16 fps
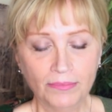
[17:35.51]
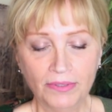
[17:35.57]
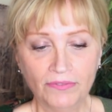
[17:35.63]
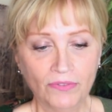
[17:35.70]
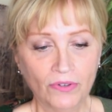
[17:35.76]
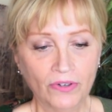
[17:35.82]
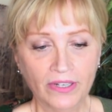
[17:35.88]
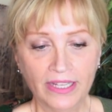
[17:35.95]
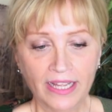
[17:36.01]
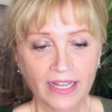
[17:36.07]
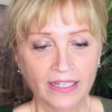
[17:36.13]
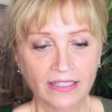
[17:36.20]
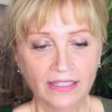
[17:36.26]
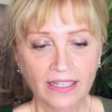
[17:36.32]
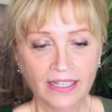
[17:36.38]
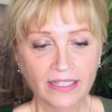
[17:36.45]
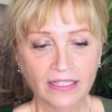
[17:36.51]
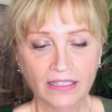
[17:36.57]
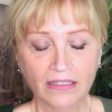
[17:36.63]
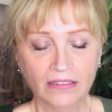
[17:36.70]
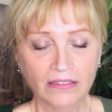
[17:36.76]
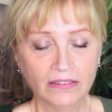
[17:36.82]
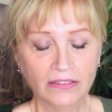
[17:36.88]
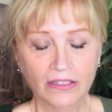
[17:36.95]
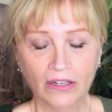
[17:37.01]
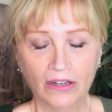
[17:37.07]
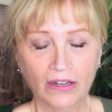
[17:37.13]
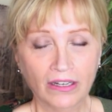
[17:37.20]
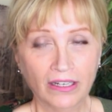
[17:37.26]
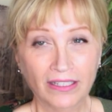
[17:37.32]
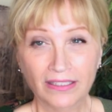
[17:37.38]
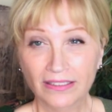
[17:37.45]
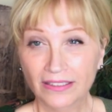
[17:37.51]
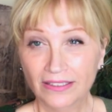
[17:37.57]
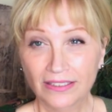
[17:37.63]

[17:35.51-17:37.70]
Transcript: before then, like, oh God,